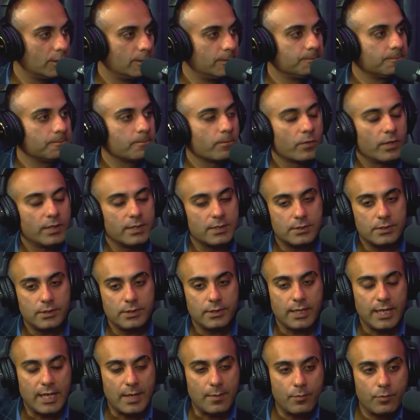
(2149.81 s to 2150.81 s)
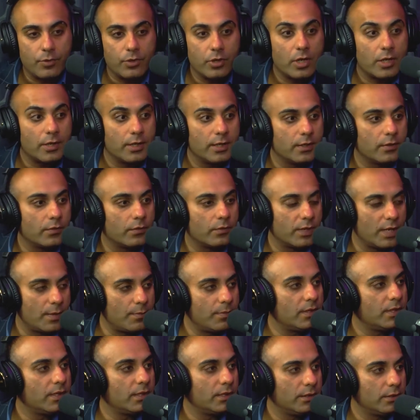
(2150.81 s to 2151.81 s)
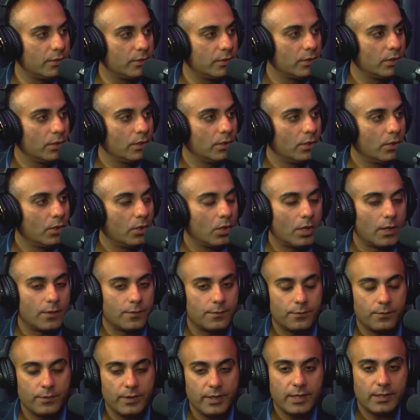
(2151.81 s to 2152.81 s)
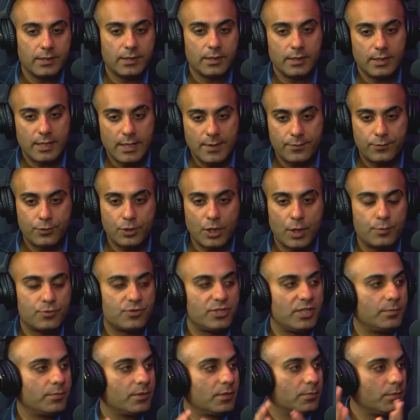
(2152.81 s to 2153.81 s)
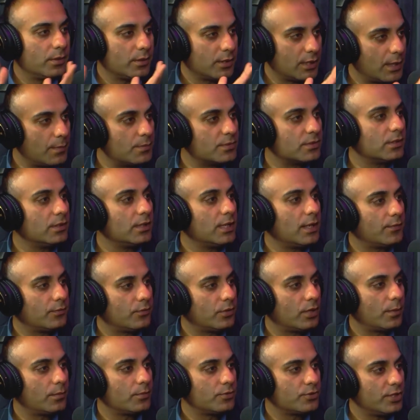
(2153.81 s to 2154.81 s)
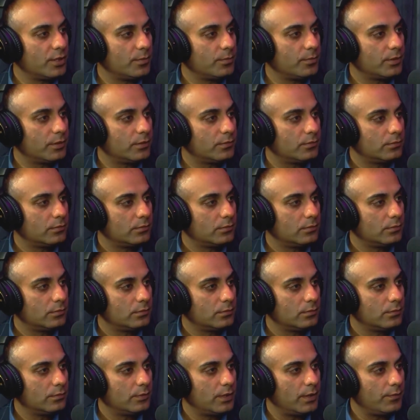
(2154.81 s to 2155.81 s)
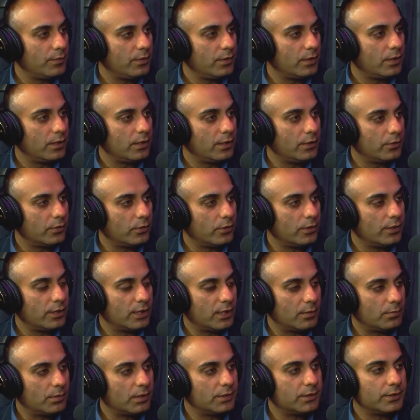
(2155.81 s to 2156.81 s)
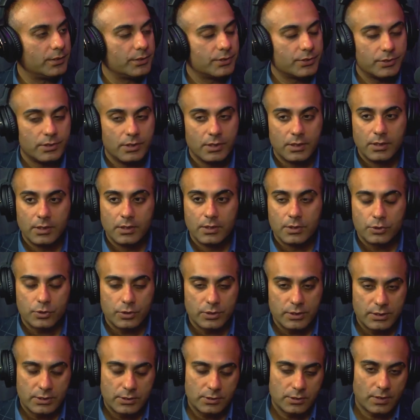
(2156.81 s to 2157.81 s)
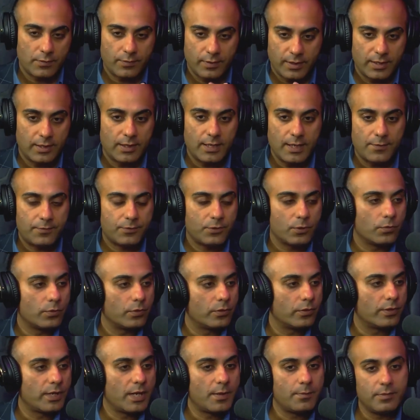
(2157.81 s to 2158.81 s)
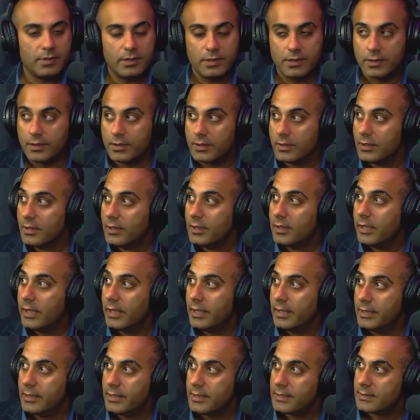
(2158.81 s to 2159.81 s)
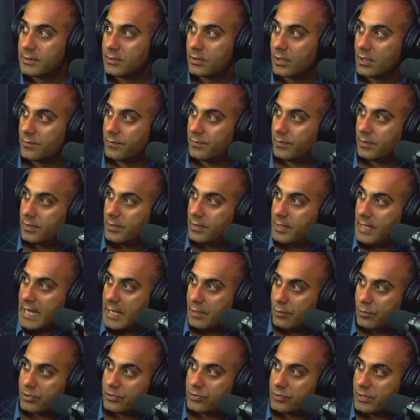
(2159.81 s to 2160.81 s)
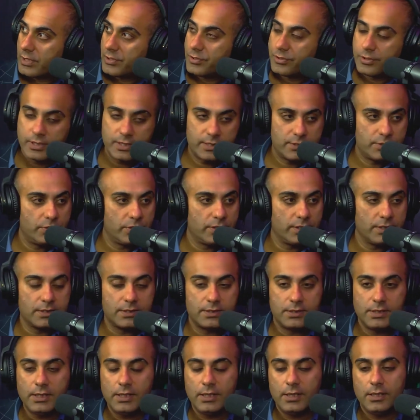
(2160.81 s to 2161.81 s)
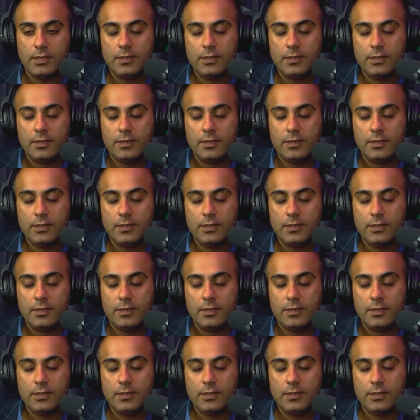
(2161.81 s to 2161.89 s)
It's the embryonic remnant of where the left top chamber becomes the left top chamber when we are, in our mothers. So this is sort of like a leftover remnant, and it is sort of a narrow structure, as you can see.